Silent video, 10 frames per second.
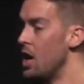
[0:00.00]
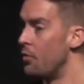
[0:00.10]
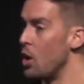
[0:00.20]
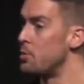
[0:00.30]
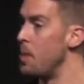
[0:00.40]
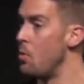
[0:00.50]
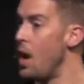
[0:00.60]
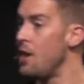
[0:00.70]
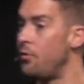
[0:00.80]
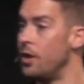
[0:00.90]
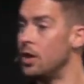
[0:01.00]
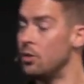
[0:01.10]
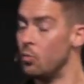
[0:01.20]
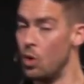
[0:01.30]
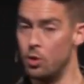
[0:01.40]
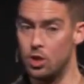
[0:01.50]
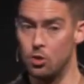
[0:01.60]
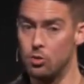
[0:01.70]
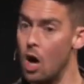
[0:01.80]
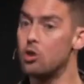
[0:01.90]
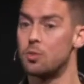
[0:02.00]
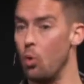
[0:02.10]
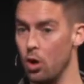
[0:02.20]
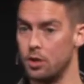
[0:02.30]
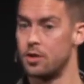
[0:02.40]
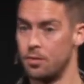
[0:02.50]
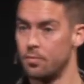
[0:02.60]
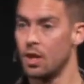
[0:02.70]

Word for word: If up to my wife, we would do no sports,